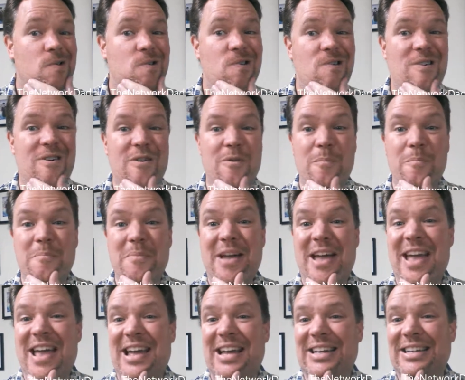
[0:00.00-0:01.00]
Oh
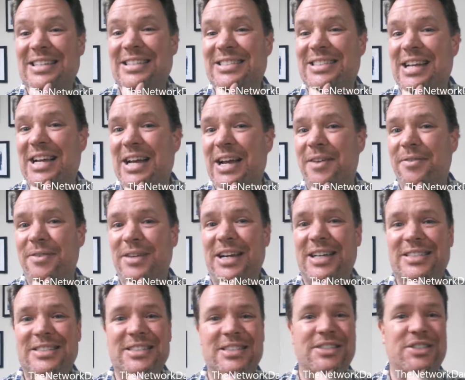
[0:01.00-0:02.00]
man, it looks like I
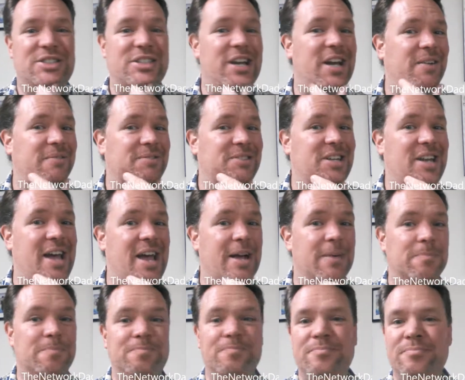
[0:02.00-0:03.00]
forgot to shave today.
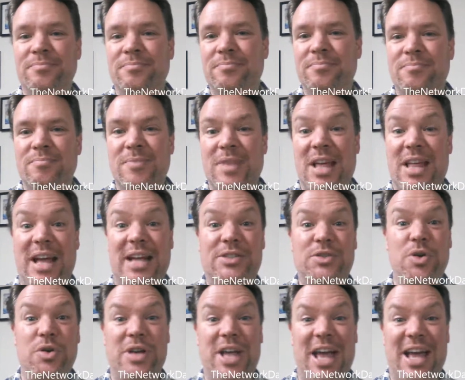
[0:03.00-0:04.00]

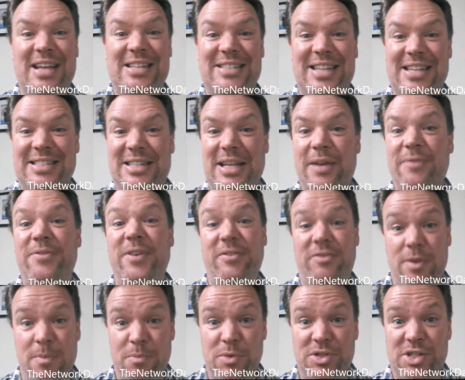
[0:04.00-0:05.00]
That's okay because I save
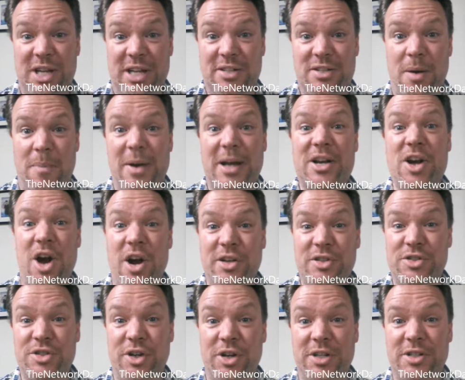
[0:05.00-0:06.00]
15% on my car
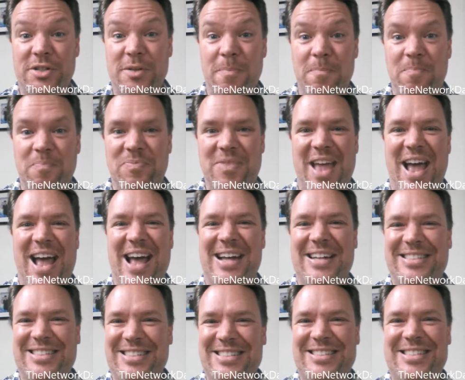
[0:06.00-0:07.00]
insurance.
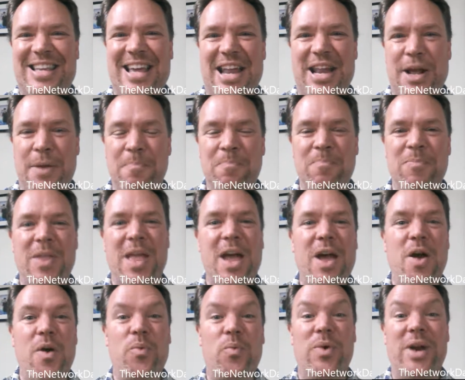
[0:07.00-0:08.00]
Just kidding.
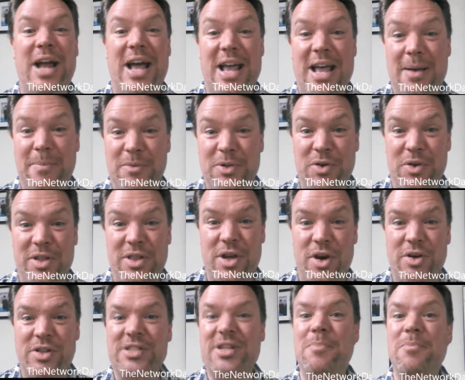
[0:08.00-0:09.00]
What I am doing
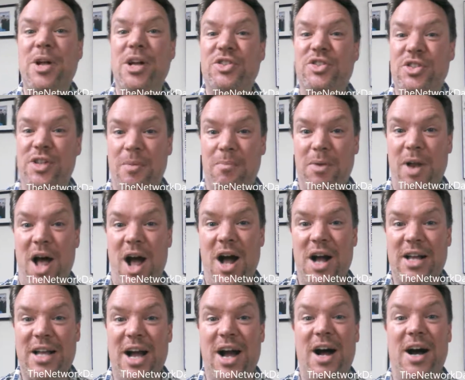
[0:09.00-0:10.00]
though is I'm launching a
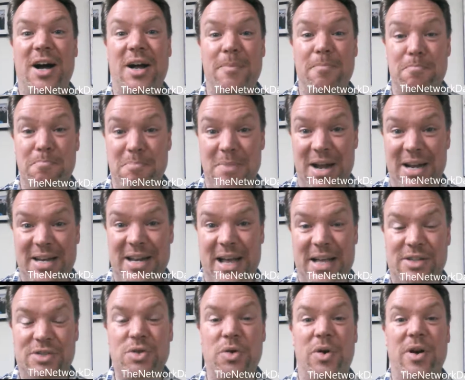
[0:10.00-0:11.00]
blog on
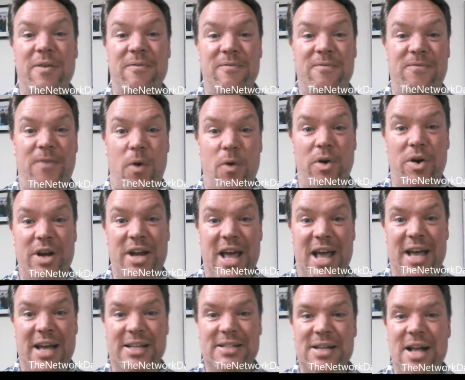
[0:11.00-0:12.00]
Monday. So in 4
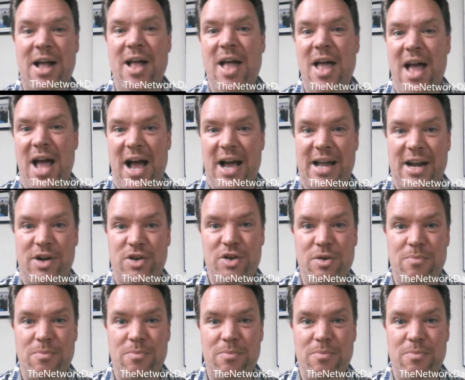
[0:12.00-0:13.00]
days, I got a
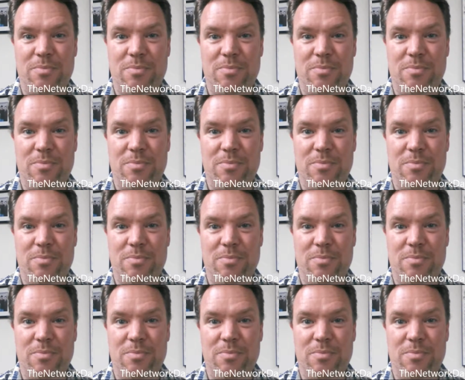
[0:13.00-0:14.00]
new blog coming out for
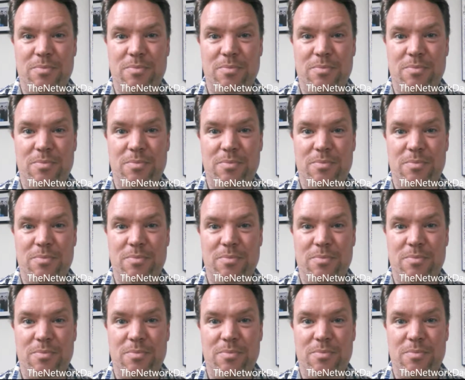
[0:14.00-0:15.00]
you. So I'm
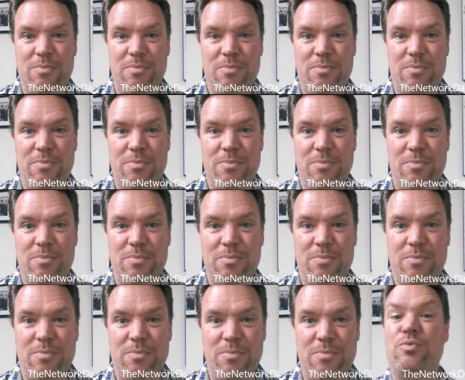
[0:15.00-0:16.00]
pretty excited about that. It's
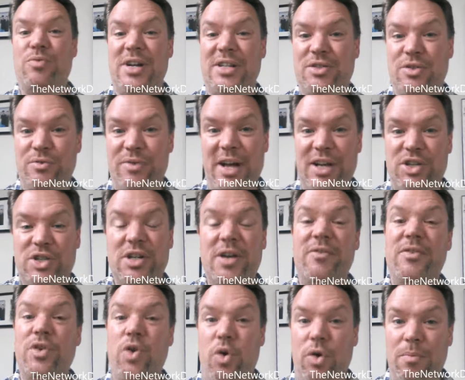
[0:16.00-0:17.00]
actually a resurrection of
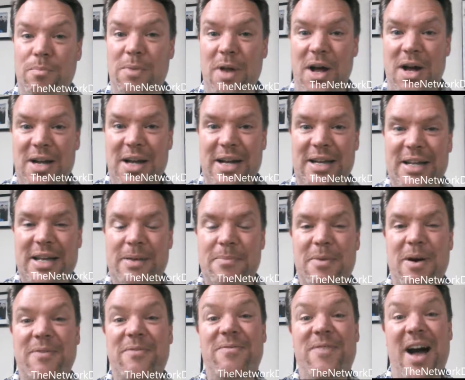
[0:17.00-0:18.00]
an old blog I did
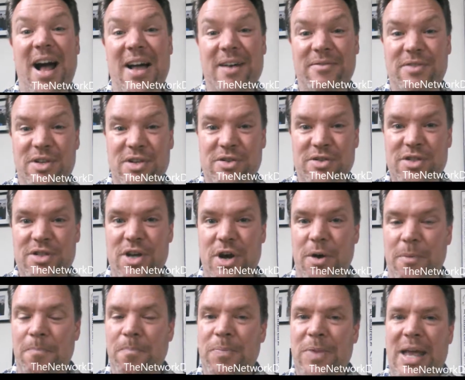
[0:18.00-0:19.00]
about 5 years
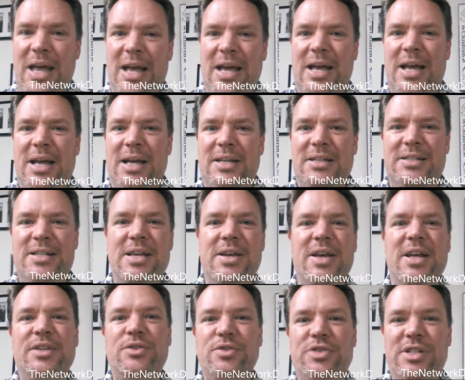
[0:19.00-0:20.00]
ago. See,
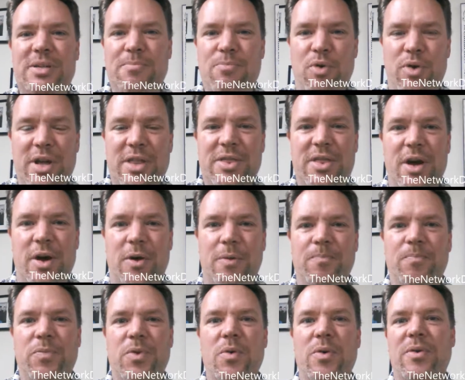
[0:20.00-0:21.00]
interesting point
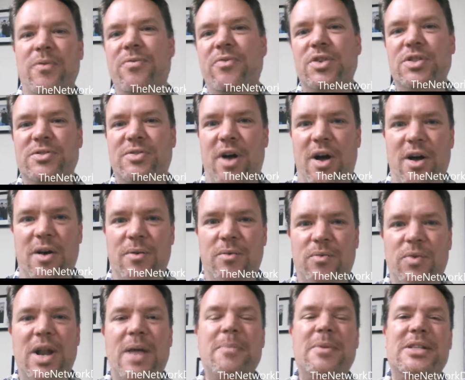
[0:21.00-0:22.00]
though. First of all,
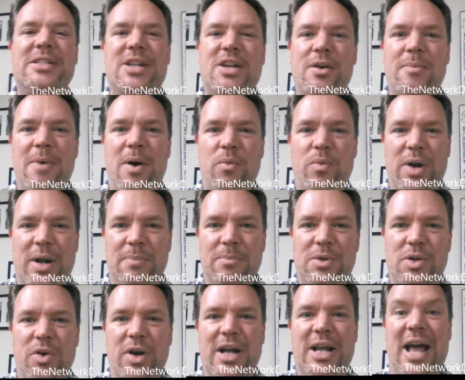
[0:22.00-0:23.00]
let me tell you about what I'm
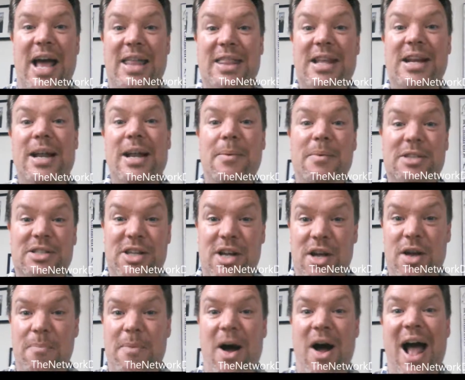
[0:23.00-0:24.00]
doing, and then let me tell
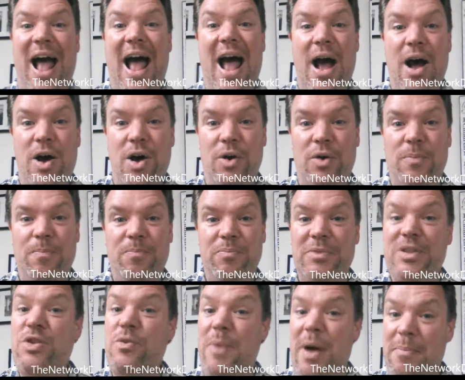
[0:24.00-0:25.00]
you about how
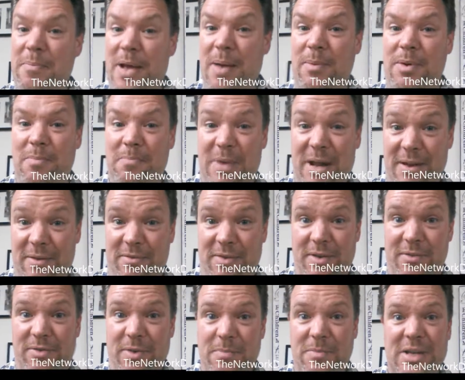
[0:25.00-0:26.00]
you might be able to
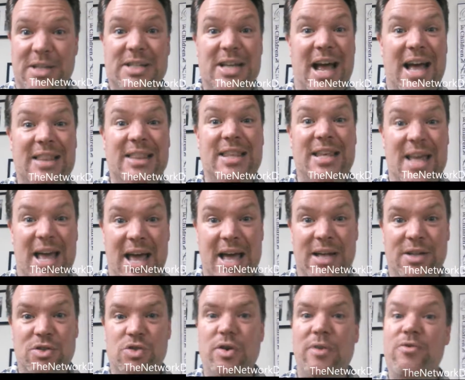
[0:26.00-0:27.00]
benefit from this at the
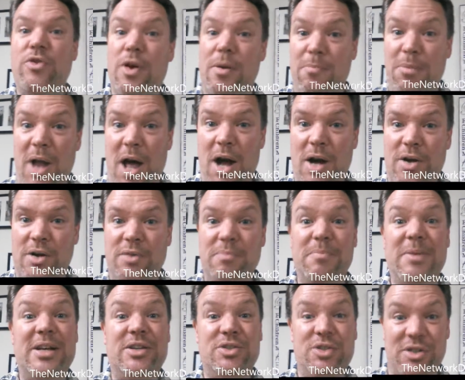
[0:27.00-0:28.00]
end. So if you're a blogger,
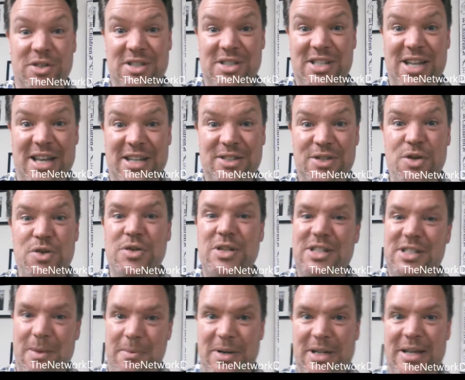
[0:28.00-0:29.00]
make sure and stay tuned
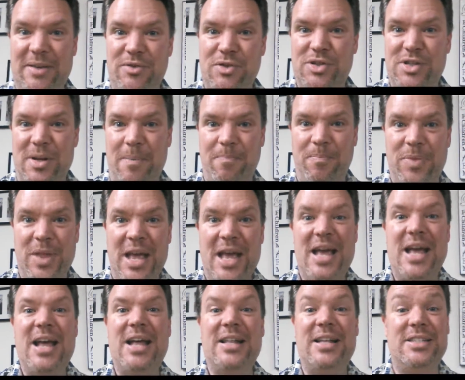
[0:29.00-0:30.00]
because I'm going to give you something
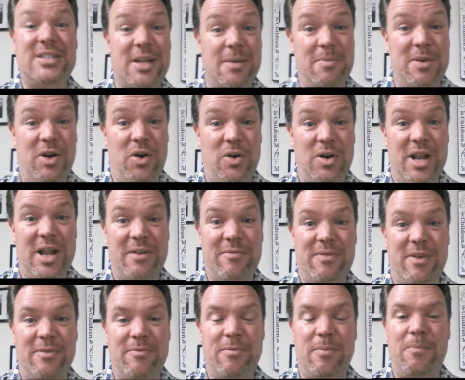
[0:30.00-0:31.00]
that's going to be a whole lot of
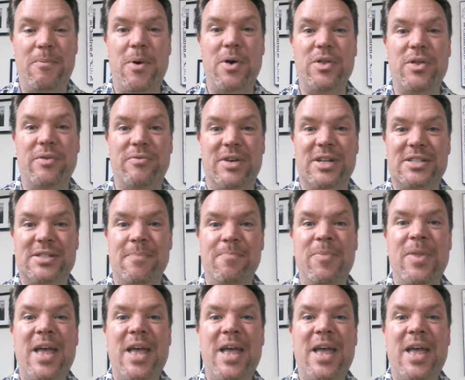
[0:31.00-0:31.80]
fun for both of us.